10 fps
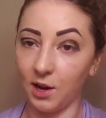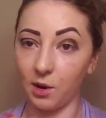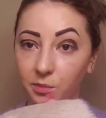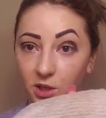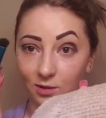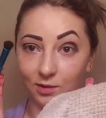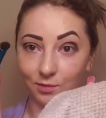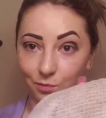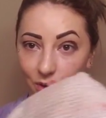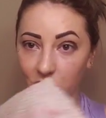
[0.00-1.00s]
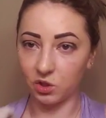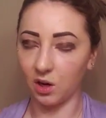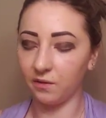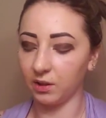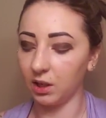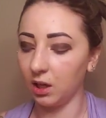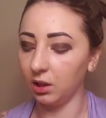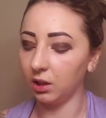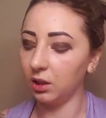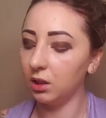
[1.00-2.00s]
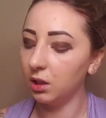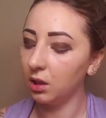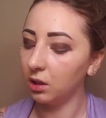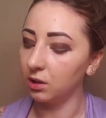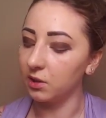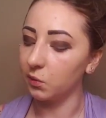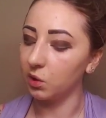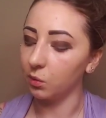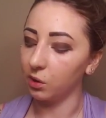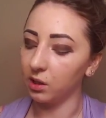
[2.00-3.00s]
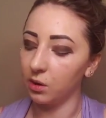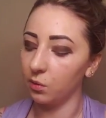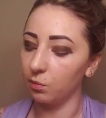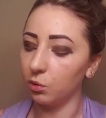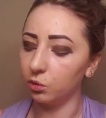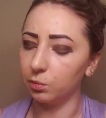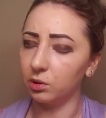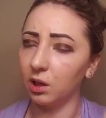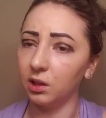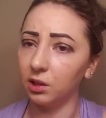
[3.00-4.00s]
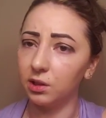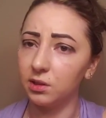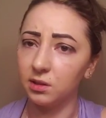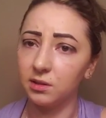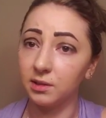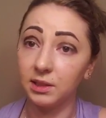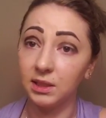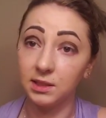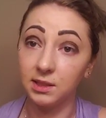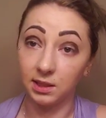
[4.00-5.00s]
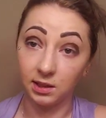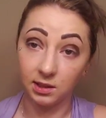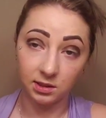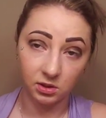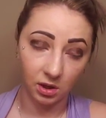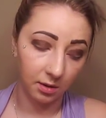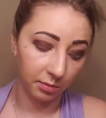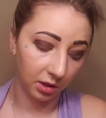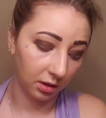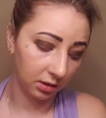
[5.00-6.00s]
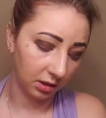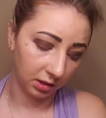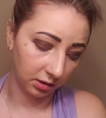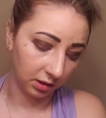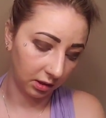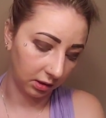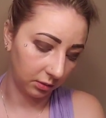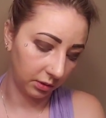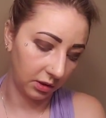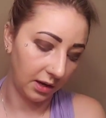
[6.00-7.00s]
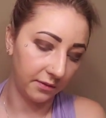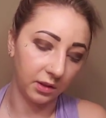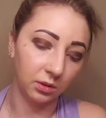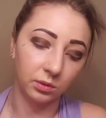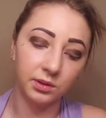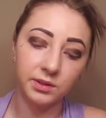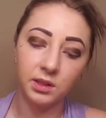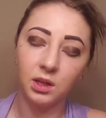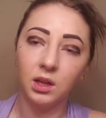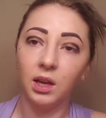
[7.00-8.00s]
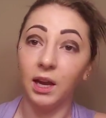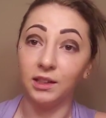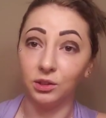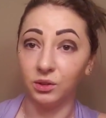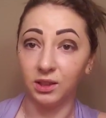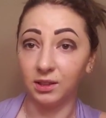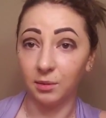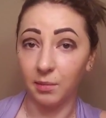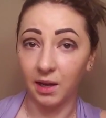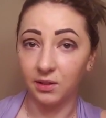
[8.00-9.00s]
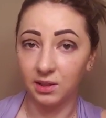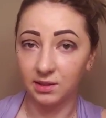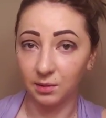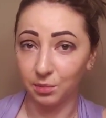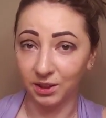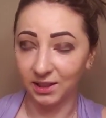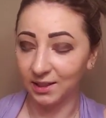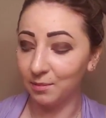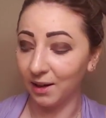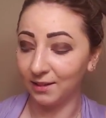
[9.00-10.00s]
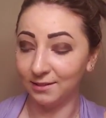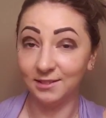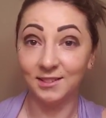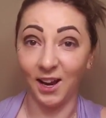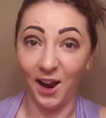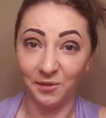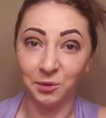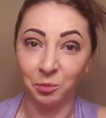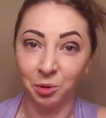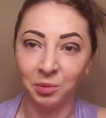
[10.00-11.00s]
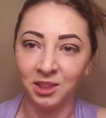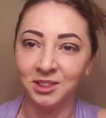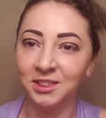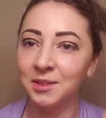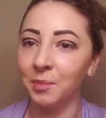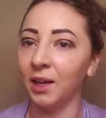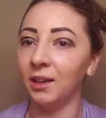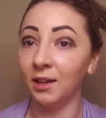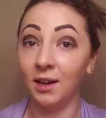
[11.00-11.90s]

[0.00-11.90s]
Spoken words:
Now I'm gonna brush off the color, because when you're working with multiple colors, it's silly to try and put on another color when you have other ones. And you can combat this completely by having more brushes, but